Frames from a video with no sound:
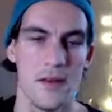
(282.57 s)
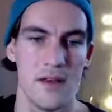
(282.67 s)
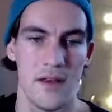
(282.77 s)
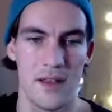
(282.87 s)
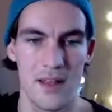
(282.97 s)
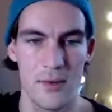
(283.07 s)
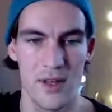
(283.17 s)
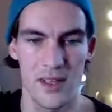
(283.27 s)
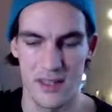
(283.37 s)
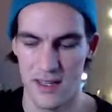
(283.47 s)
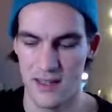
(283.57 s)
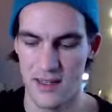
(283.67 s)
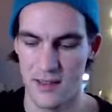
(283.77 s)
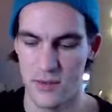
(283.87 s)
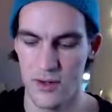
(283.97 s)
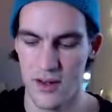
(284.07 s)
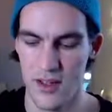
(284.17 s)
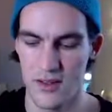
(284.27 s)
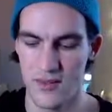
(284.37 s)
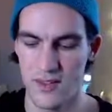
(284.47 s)
and now we can add that to our
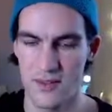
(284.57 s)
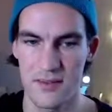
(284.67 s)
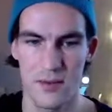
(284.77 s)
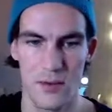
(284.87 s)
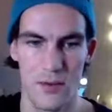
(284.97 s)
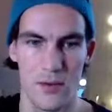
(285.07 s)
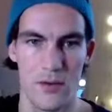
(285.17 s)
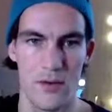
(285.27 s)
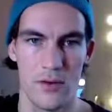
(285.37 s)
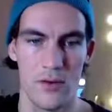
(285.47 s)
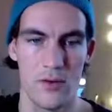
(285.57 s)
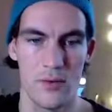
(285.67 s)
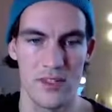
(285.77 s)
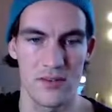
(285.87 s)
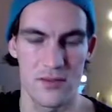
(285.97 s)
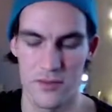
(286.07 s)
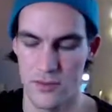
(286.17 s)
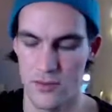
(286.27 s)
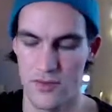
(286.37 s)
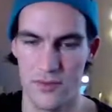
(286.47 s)
canvas, orbit controls.